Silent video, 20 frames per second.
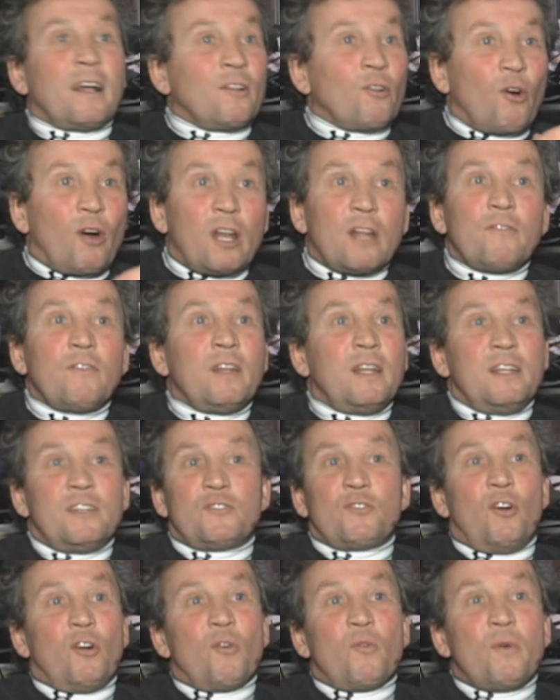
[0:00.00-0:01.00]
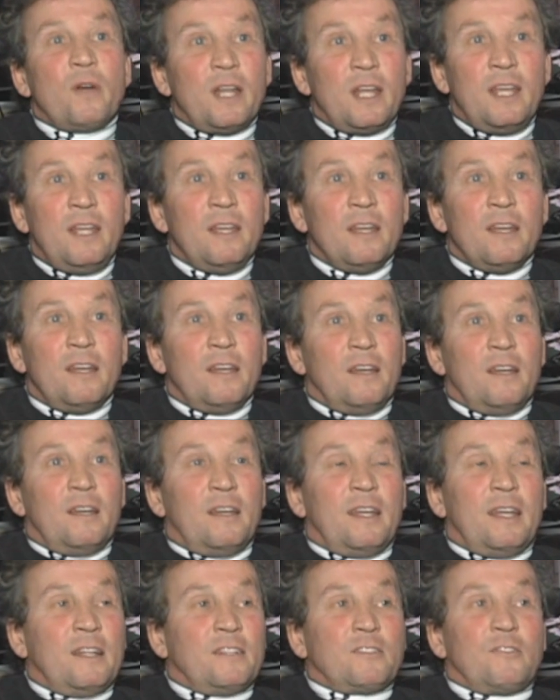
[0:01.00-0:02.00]
A lot of it is already,
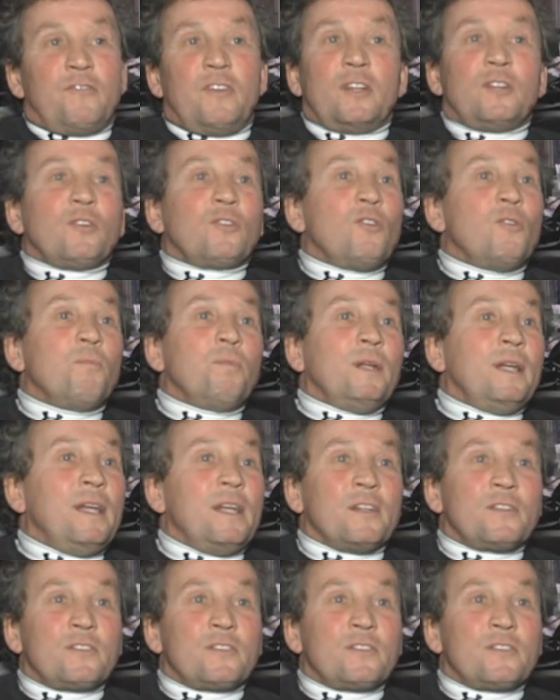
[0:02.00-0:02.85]
it's a fait accompli.